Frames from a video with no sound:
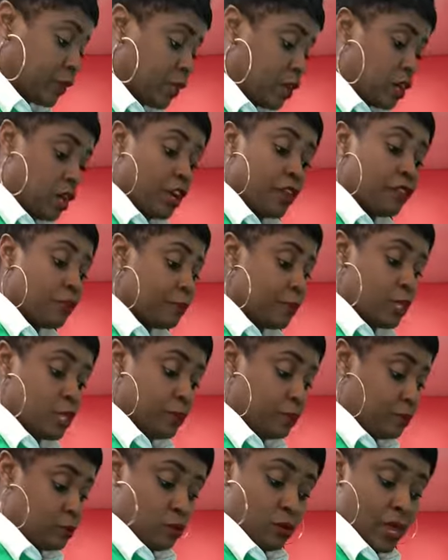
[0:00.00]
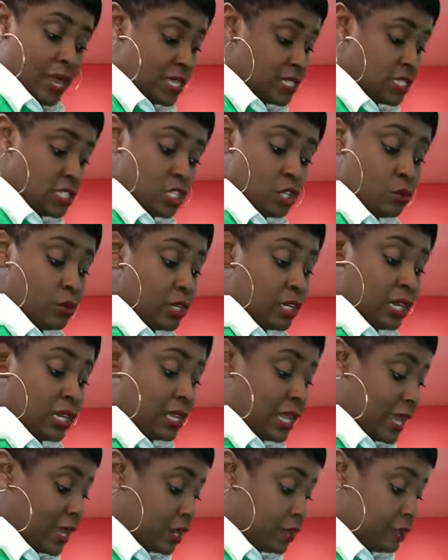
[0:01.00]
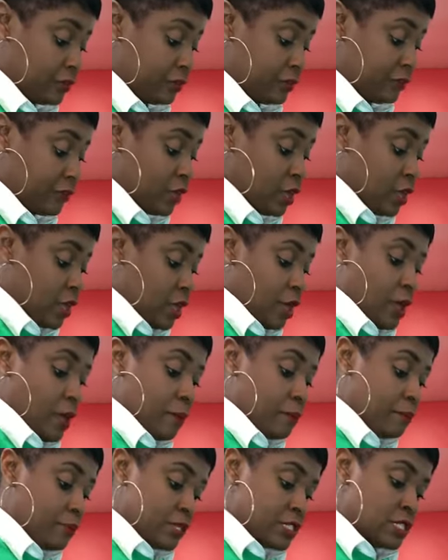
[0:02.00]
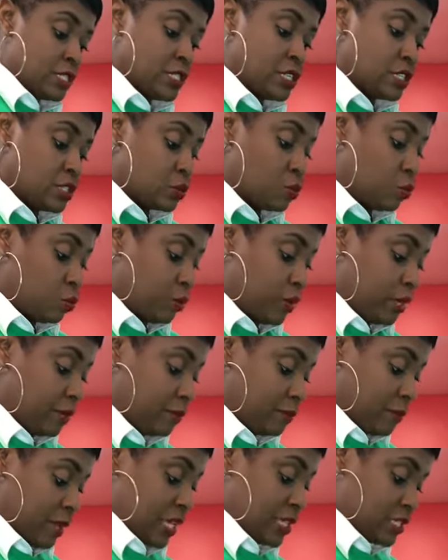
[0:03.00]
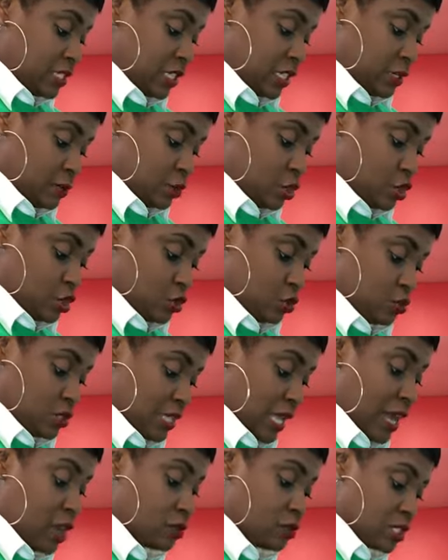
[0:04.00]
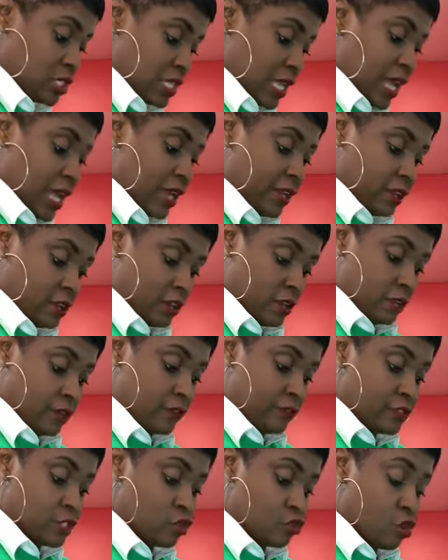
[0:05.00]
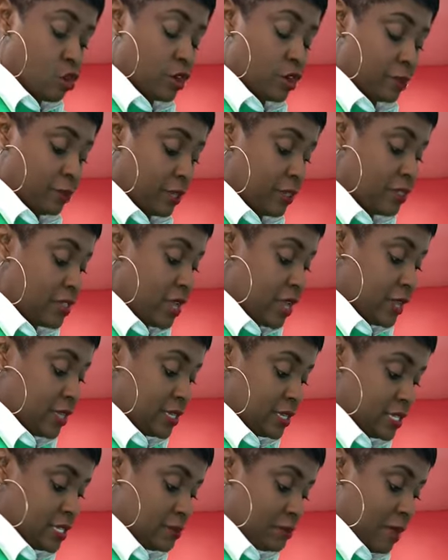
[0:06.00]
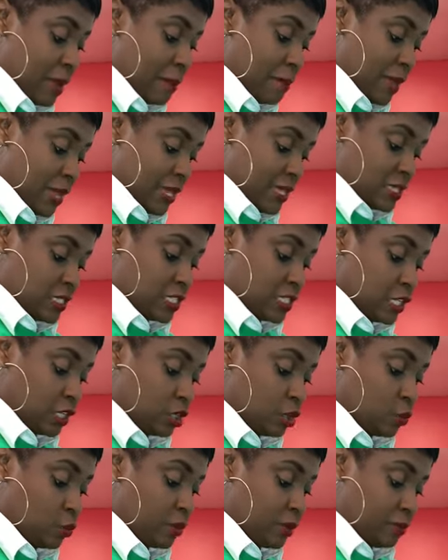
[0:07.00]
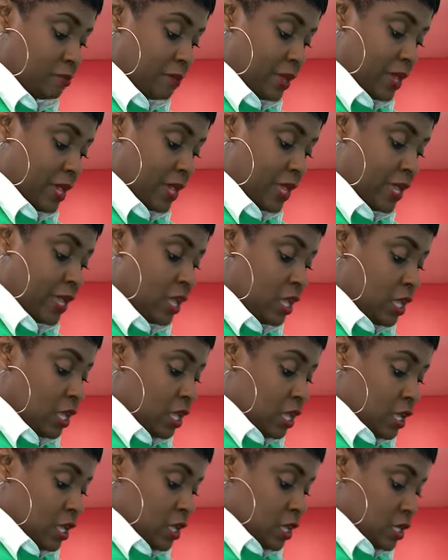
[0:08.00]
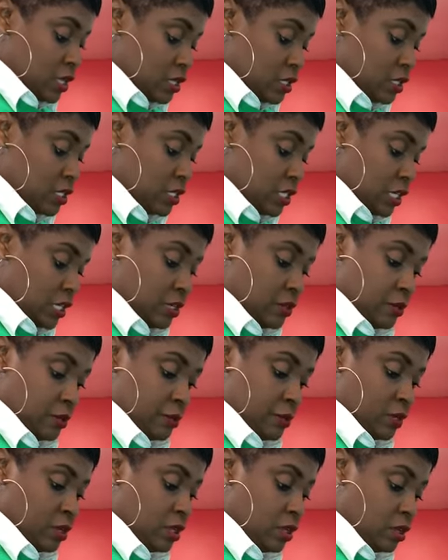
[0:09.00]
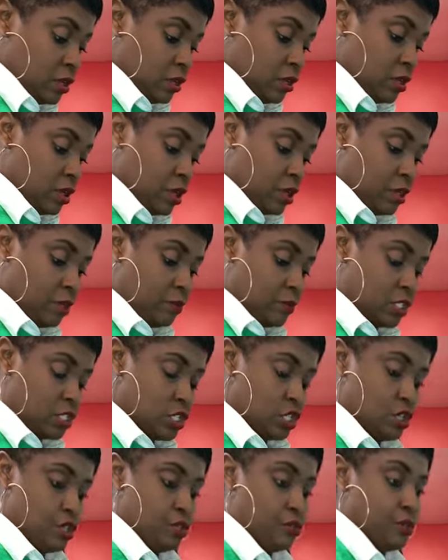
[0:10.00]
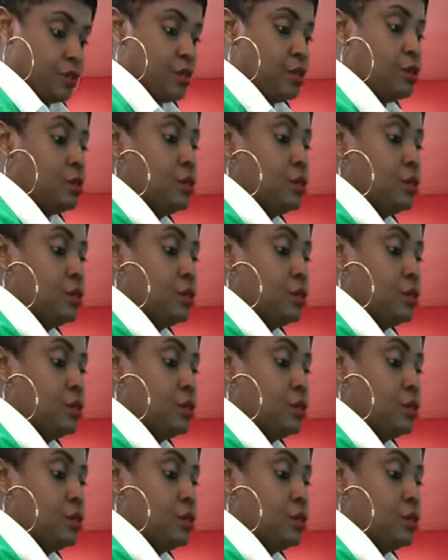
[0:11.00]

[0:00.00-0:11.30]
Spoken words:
other people, I still get a lot of business with my denim shirts outside of sorority, but that is my main seller with my denim material.